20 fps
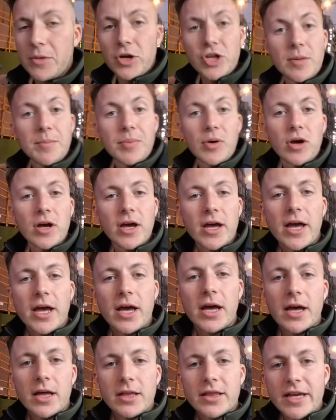going to put
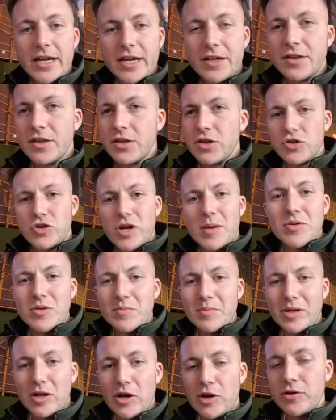a link in the description
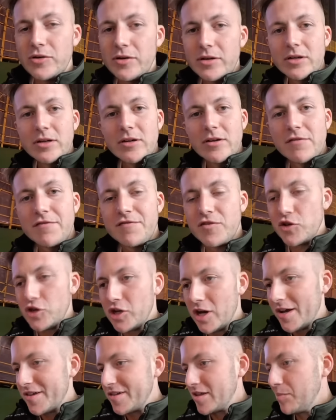below for you
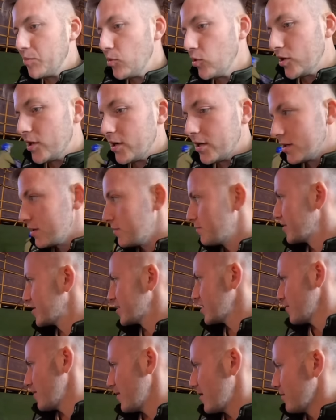guys to book
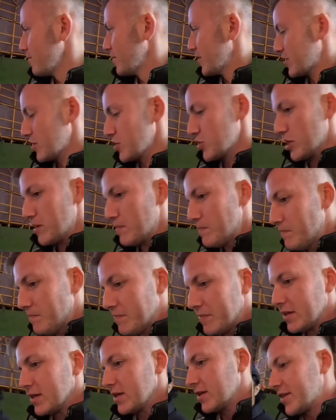Mr. Jim.
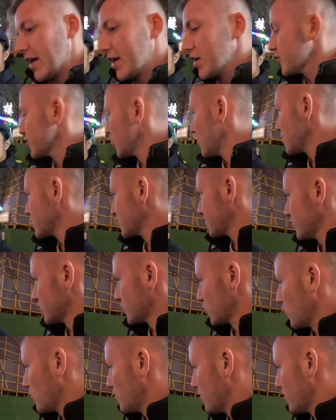Thank you so much for the tour,